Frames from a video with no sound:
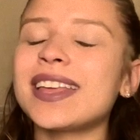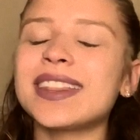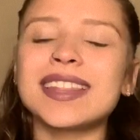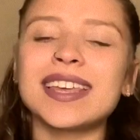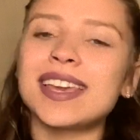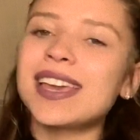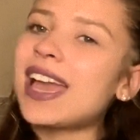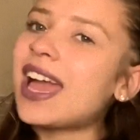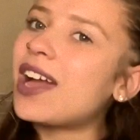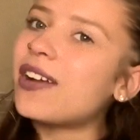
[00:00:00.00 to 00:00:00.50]
I
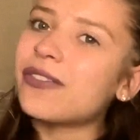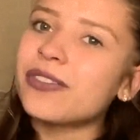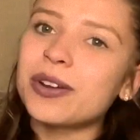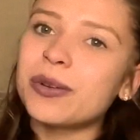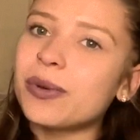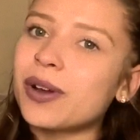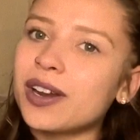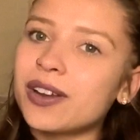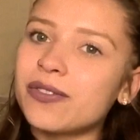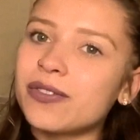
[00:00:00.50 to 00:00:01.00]
thank every
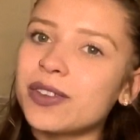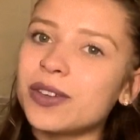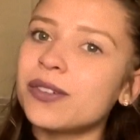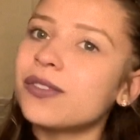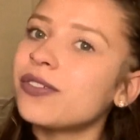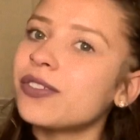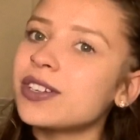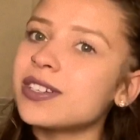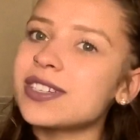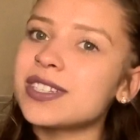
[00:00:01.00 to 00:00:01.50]
one of you
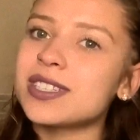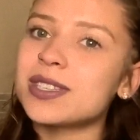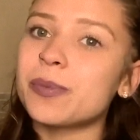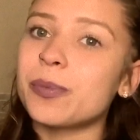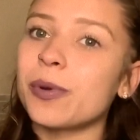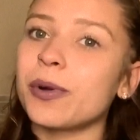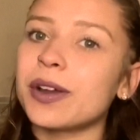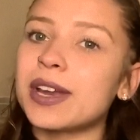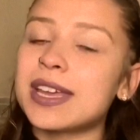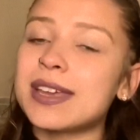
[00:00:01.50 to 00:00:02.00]
for just
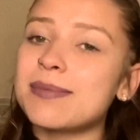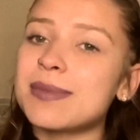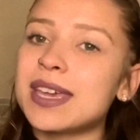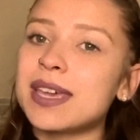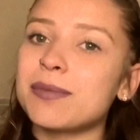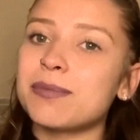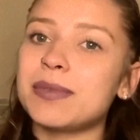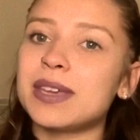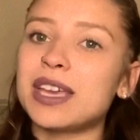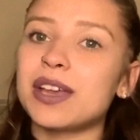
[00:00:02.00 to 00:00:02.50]
supporting me
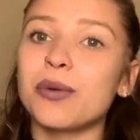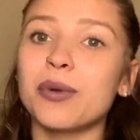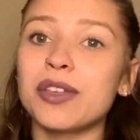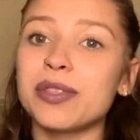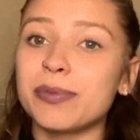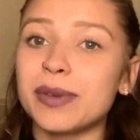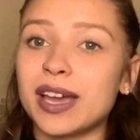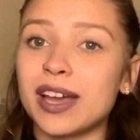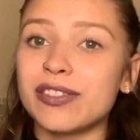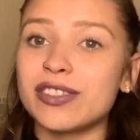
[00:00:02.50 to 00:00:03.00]
and being
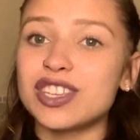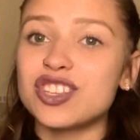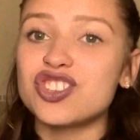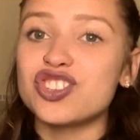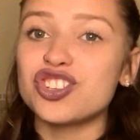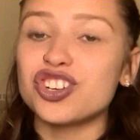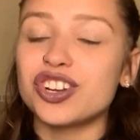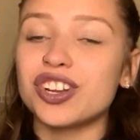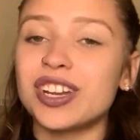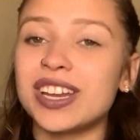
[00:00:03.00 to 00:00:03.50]
with me on this
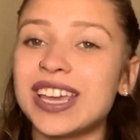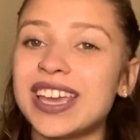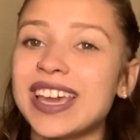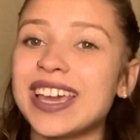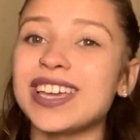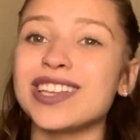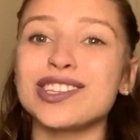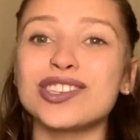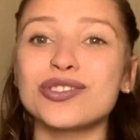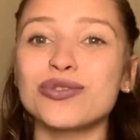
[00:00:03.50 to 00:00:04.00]
journey.
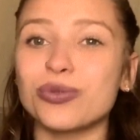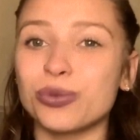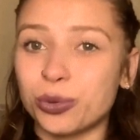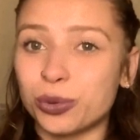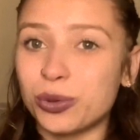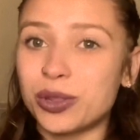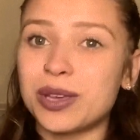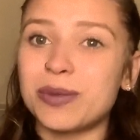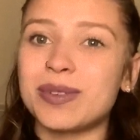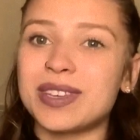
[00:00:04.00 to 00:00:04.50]
It
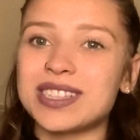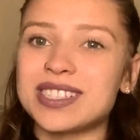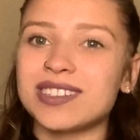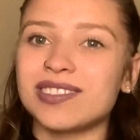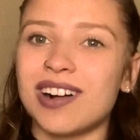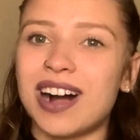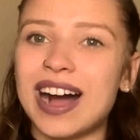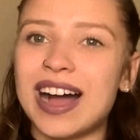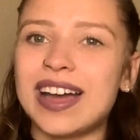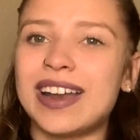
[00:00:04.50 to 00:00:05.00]
truly means a
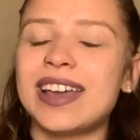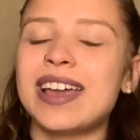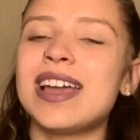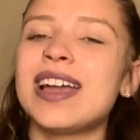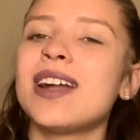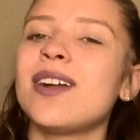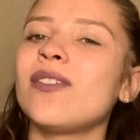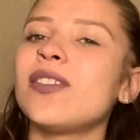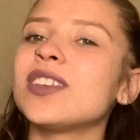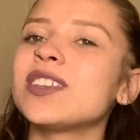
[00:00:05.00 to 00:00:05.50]
lot.
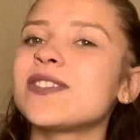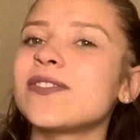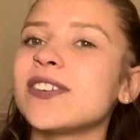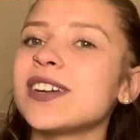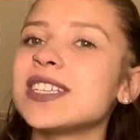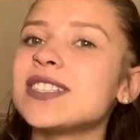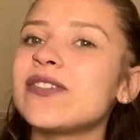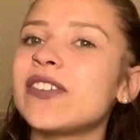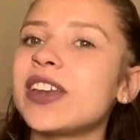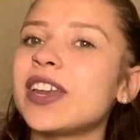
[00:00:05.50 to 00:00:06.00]
This
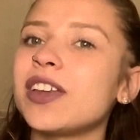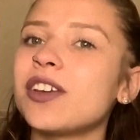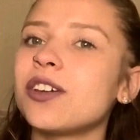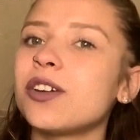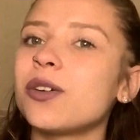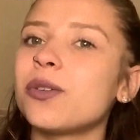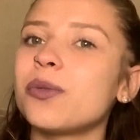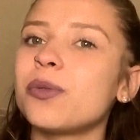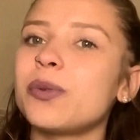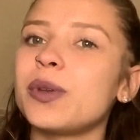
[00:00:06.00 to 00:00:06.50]
first
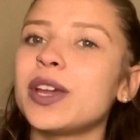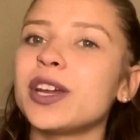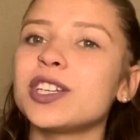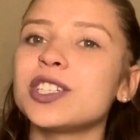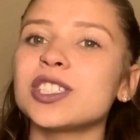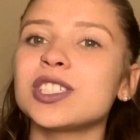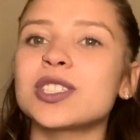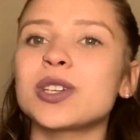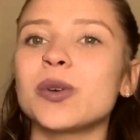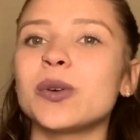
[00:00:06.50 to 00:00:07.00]
video, we are
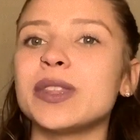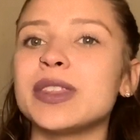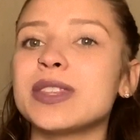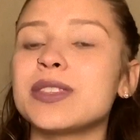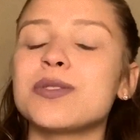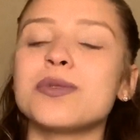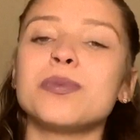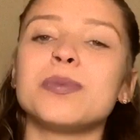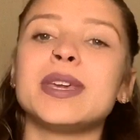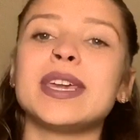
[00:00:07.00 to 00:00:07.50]
just going
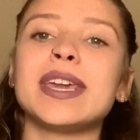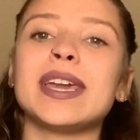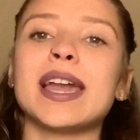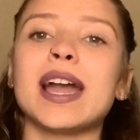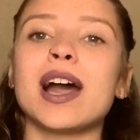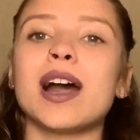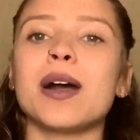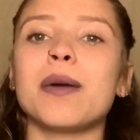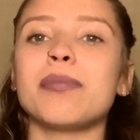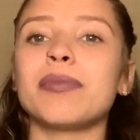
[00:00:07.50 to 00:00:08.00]
to be
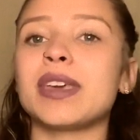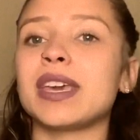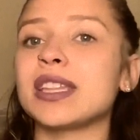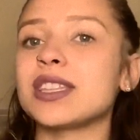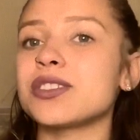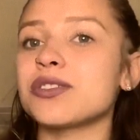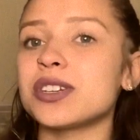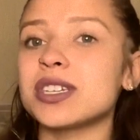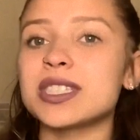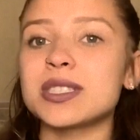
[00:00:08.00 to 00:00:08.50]

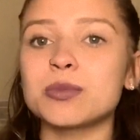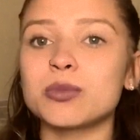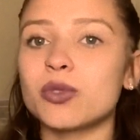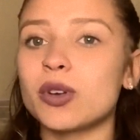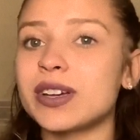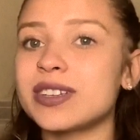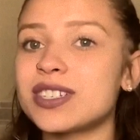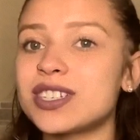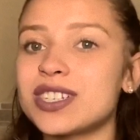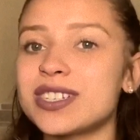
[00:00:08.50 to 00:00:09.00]
answering some
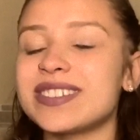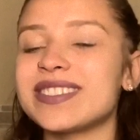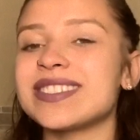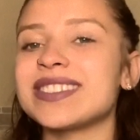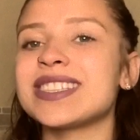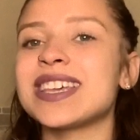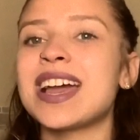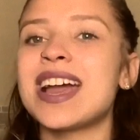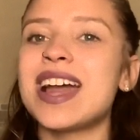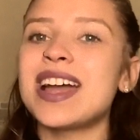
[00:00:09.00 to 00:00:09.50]

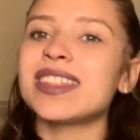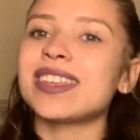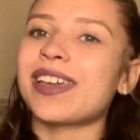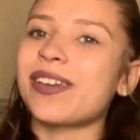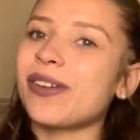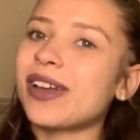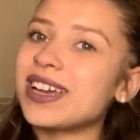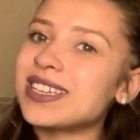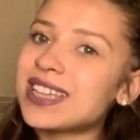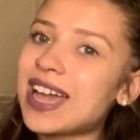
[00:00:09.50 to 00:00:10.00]
questions that
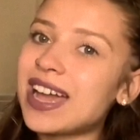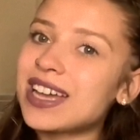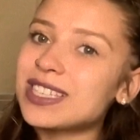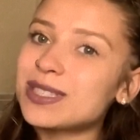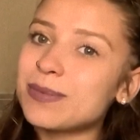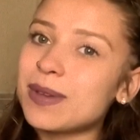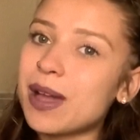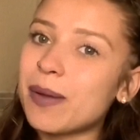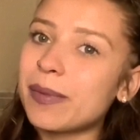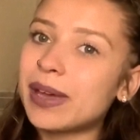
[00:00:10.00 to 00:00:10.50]
you guys
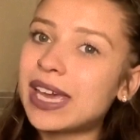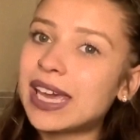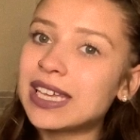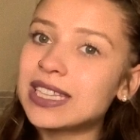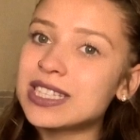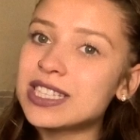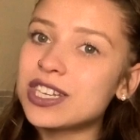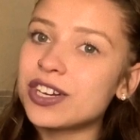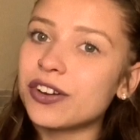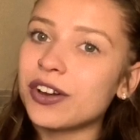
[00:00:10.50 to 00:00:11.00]
asked me on my
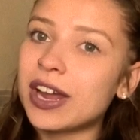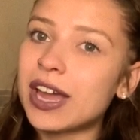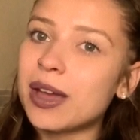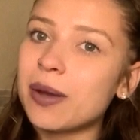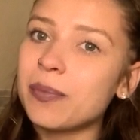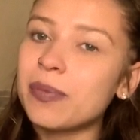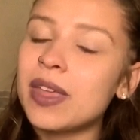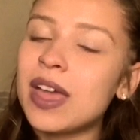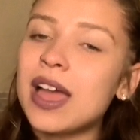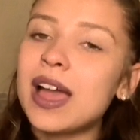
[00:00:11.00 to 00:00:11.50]

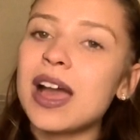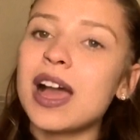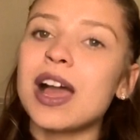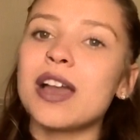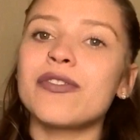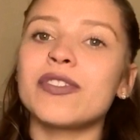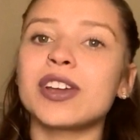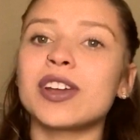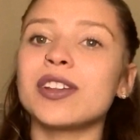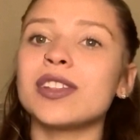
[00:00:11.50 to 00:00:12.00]
Instagram.
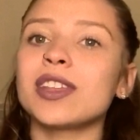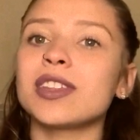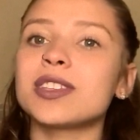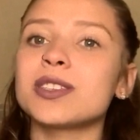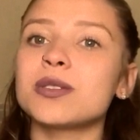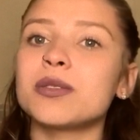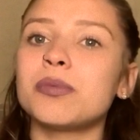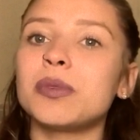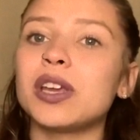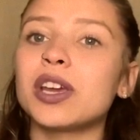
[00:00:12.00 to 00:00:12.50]
I figured that
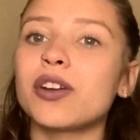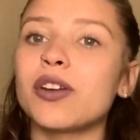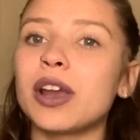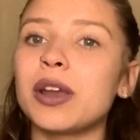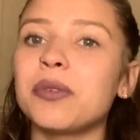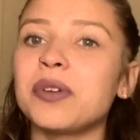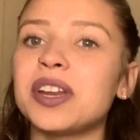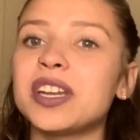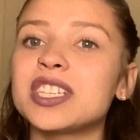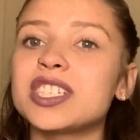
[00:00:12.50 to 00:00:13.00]
this would be a
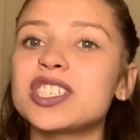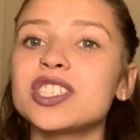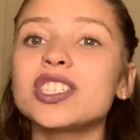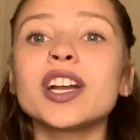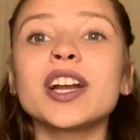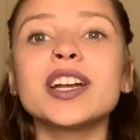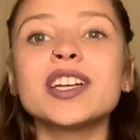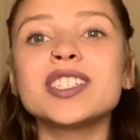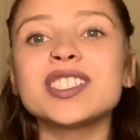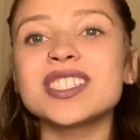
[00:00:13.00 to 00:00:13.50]
great way to
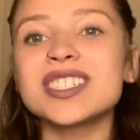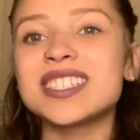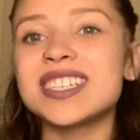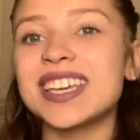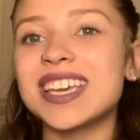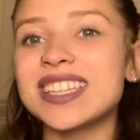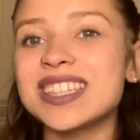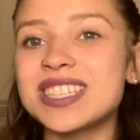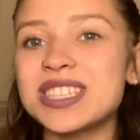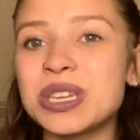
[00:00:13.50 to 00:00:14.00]
start, just to
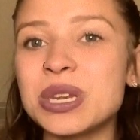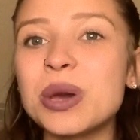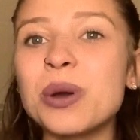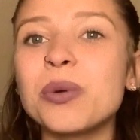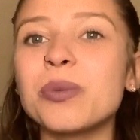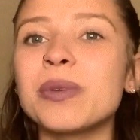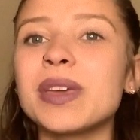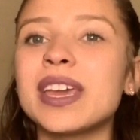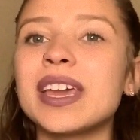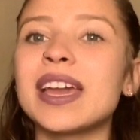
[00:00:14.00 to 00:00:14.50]
get to
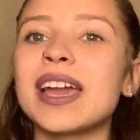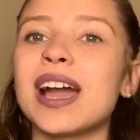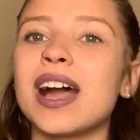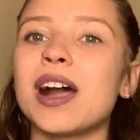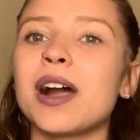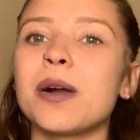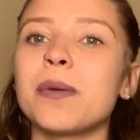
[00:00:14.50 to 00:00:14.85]
know me,